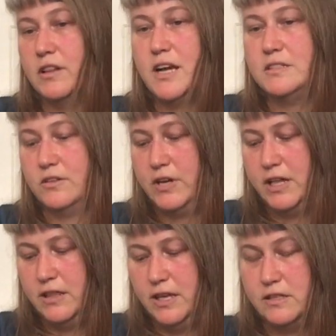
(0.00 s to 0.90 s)
Lots of great
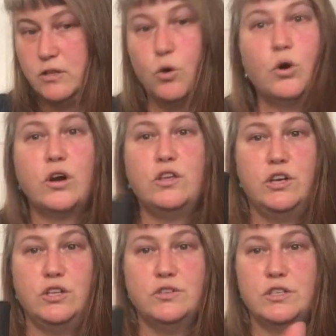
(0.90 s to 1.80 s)
things. Or you
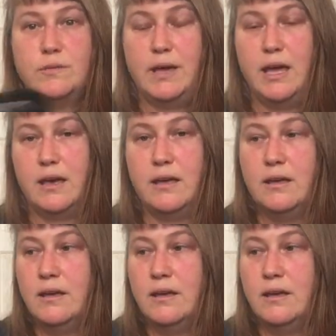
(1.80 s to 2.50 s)
can use it to make